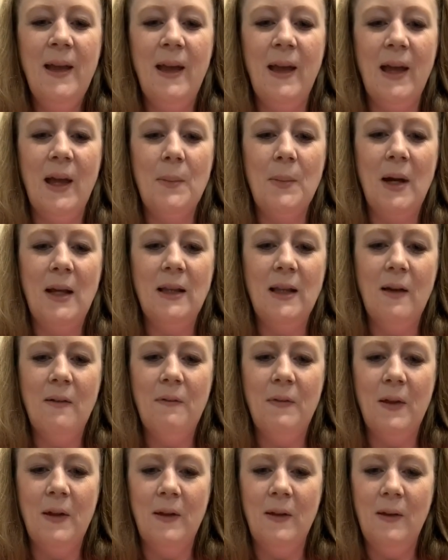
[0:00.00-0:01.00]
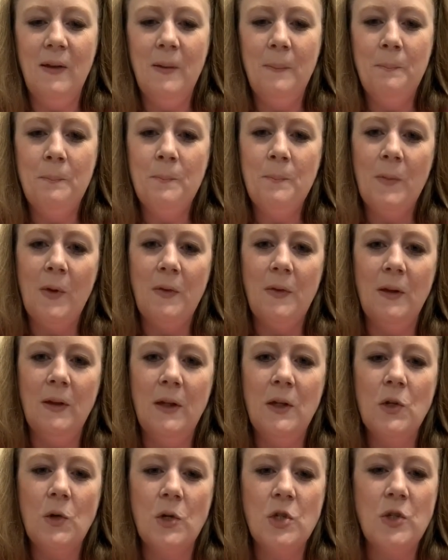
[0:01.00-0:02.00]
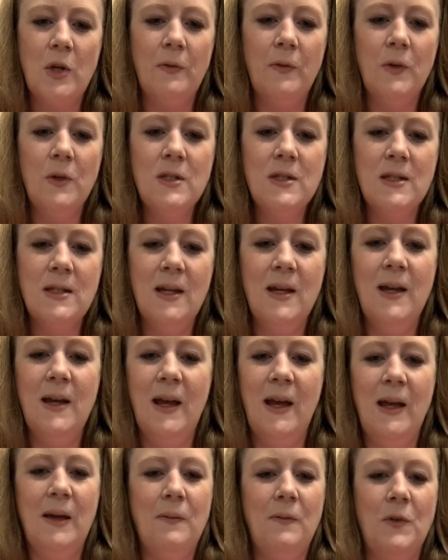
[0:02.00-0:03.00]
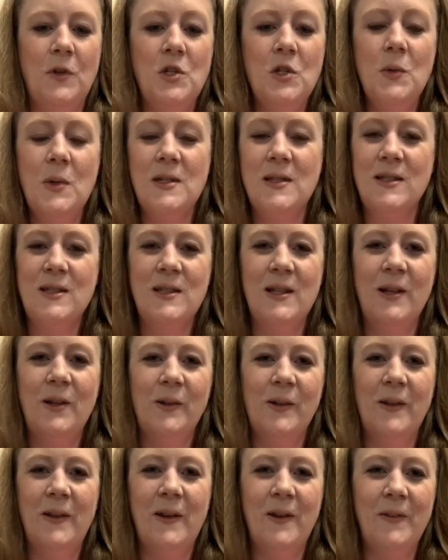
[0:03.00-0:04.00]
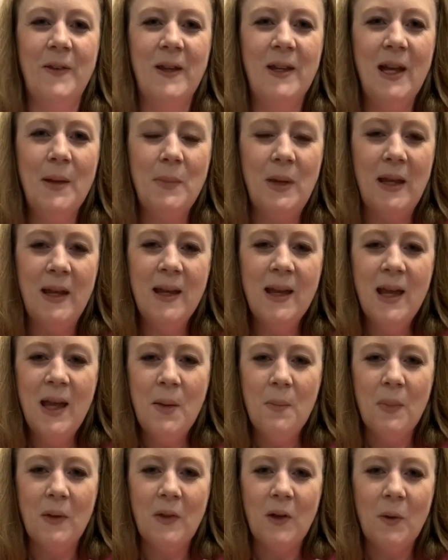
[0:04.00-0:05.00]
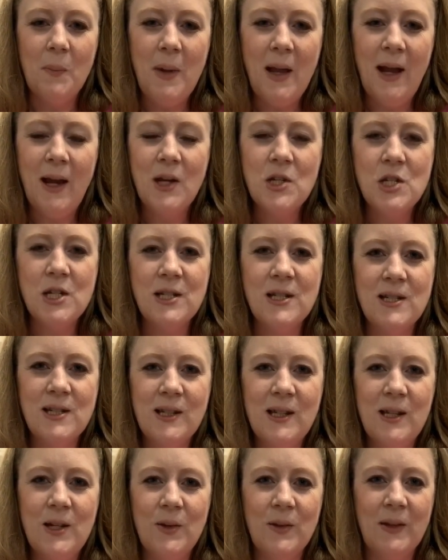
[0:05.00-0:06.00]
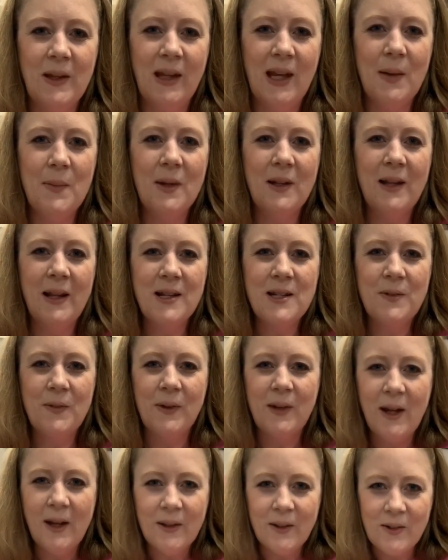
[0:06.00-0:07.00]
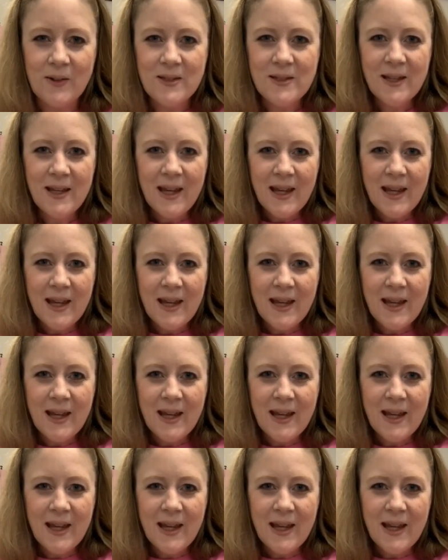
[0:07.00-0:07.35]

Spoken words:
I love the Lindor truffles for 2 reasons. Not only are they yummy, but their packaging is cute and they come in a lot of different colors.